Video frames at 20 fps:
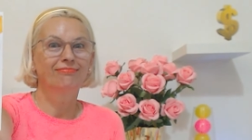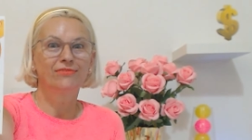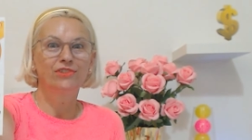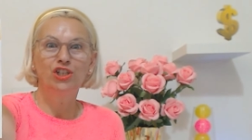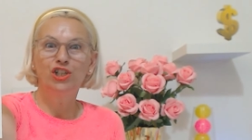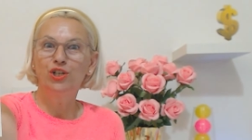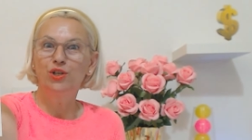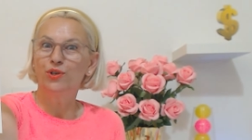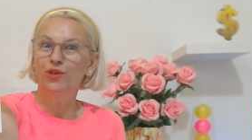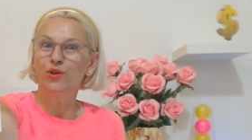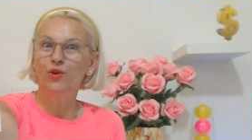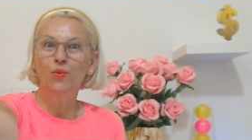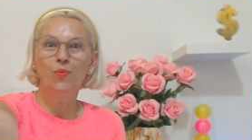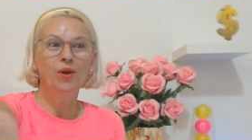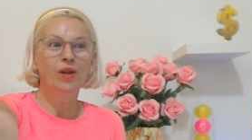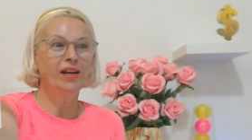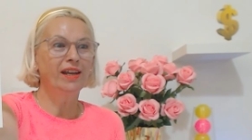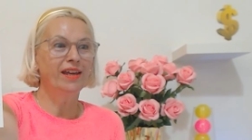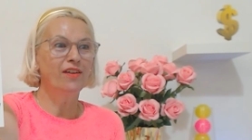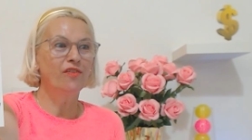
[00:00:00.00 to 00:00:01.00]
Do you
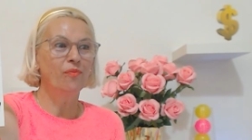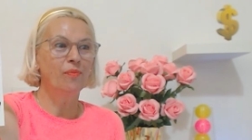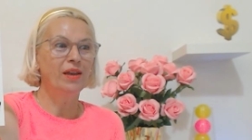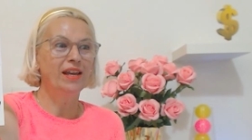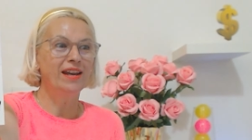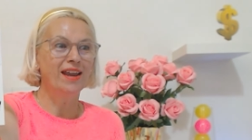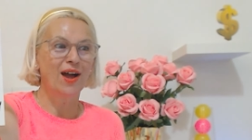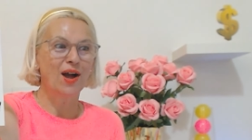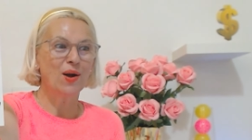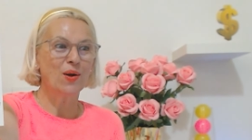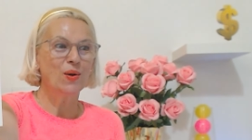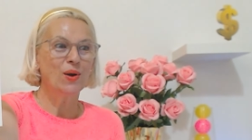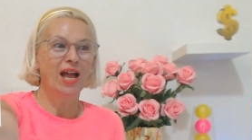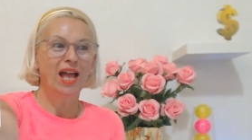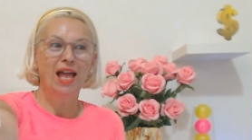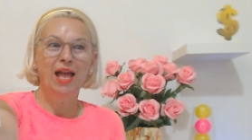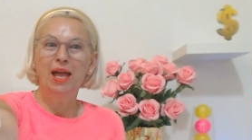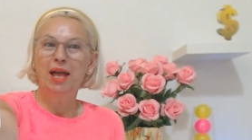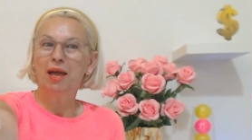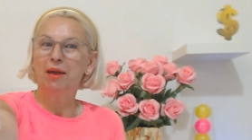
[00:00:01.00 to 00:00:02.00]
believe me now?
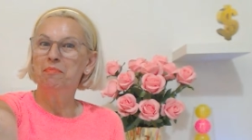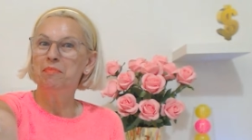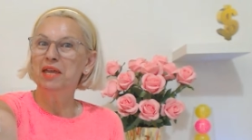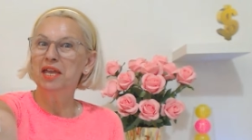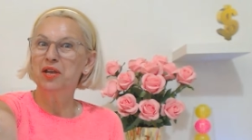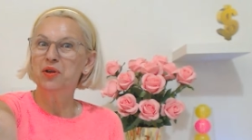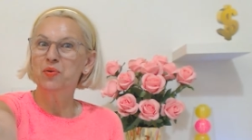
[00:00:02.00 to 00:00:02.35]
Big